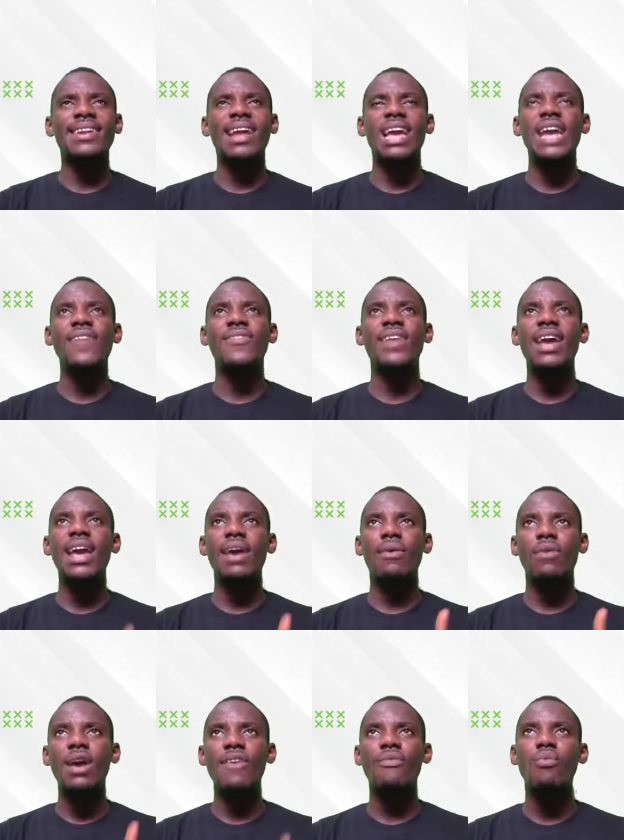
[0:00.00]

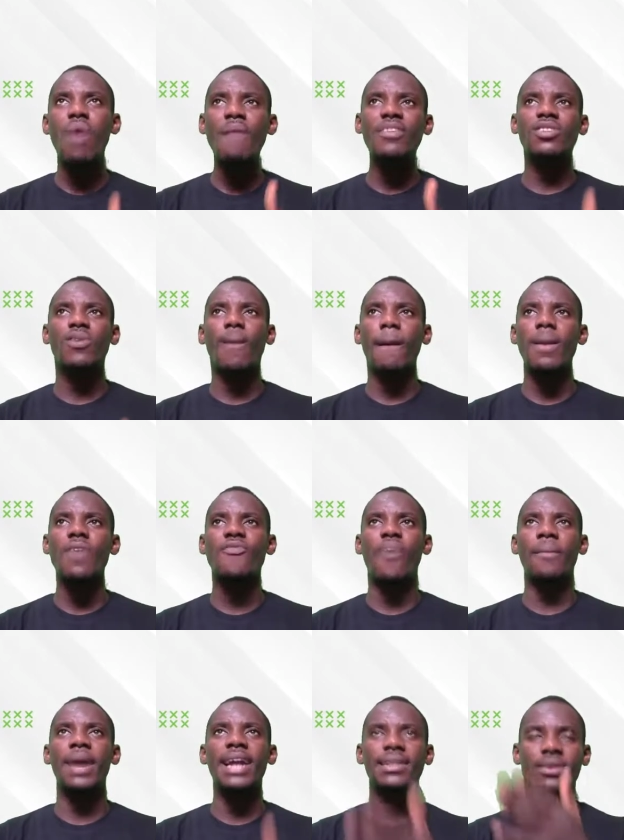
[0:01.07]
if wave is
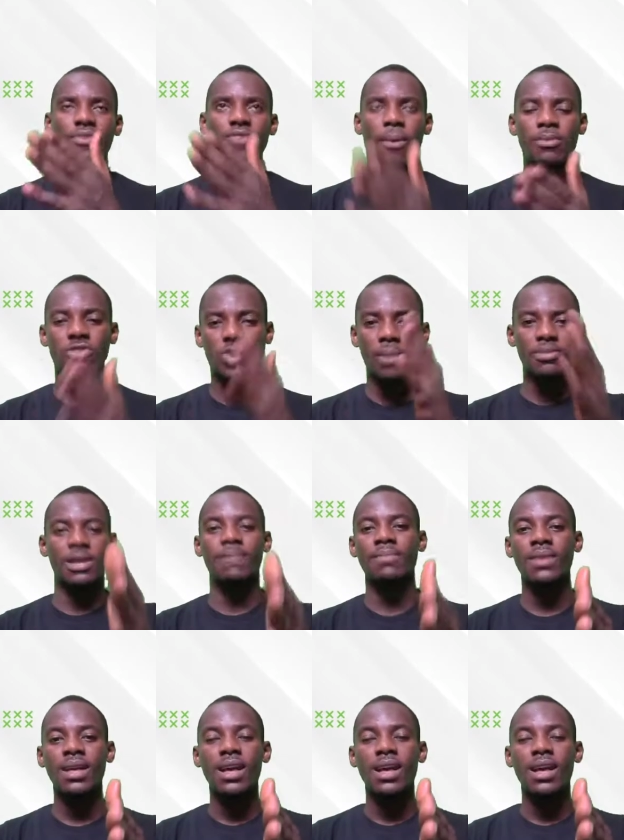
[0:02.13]
coming from something